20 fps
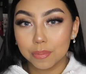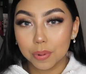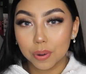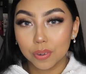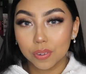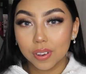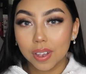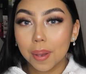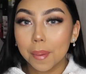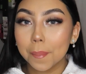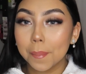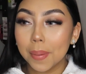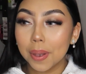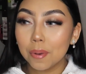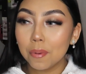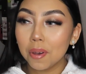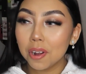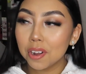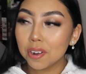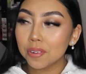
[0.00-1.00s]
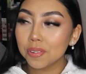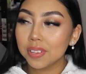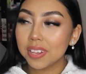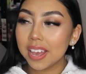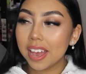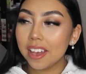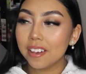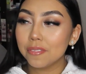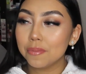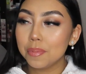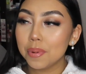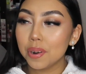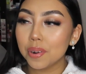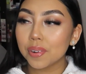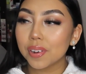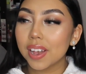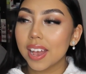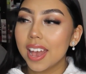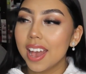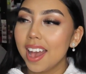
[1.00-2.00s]
broke. My water only half
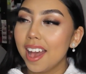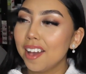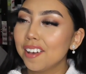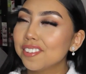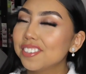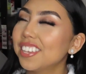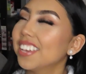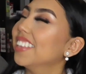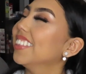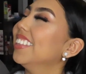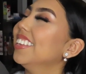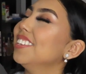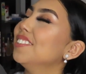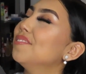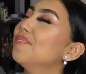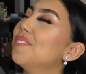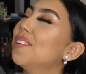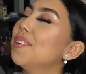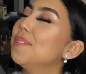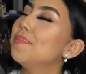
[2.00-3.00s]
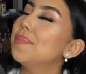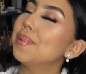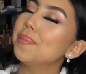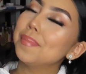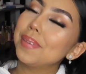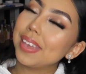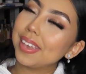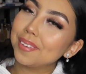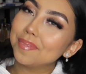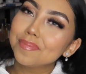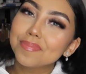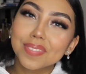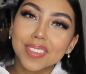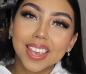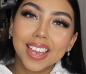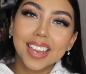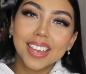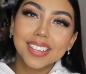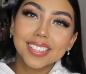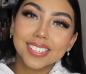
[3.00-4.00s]
broke. I was like, this would be me.
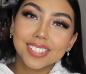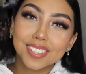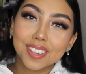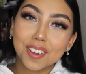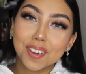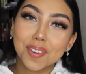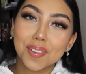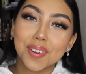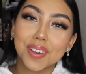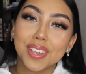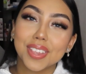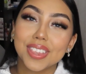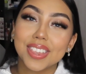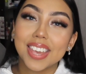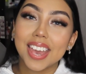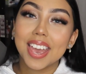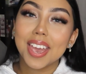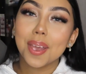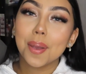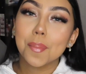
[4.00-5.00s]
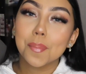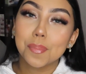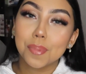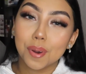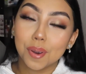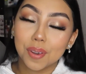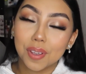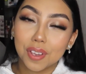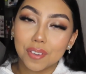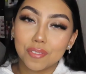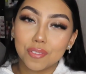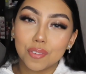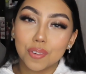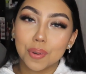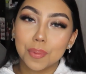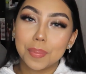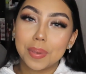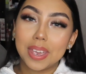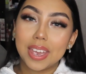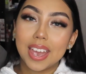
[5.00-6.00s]
So they broke it for
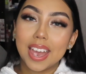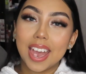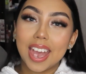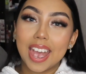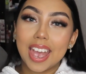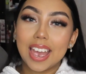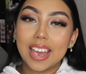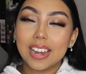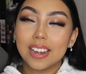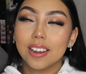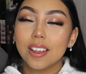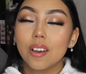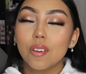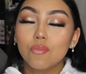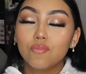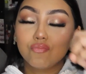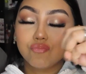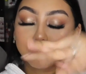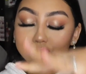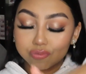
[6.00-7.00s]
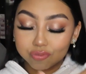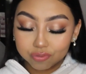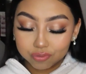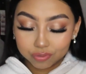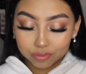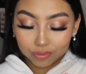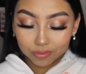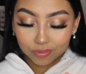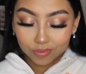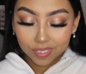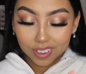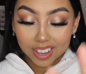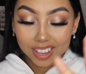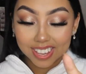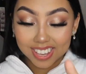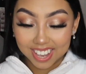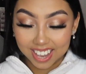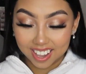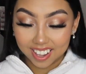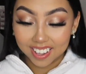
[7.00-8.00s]
me, and
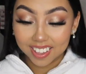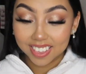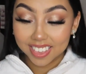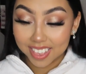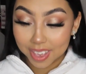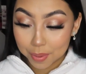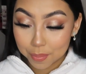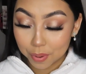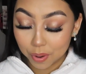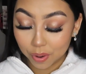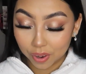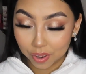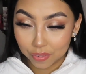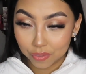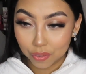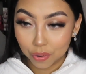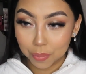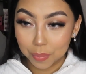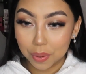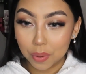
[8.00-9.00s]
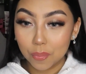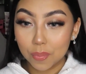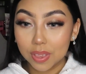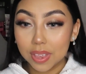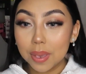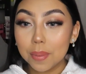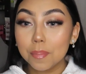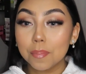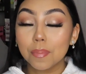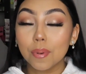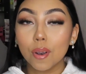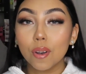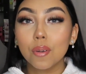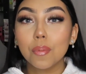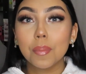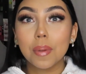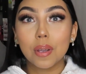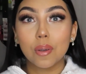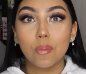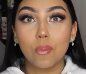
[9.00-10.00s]
yeah, they broke it for me. When they broke
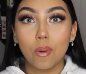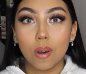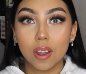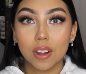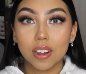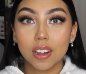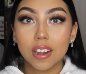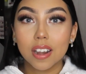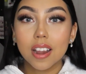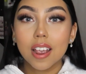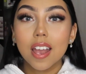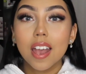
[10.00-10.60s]
my water,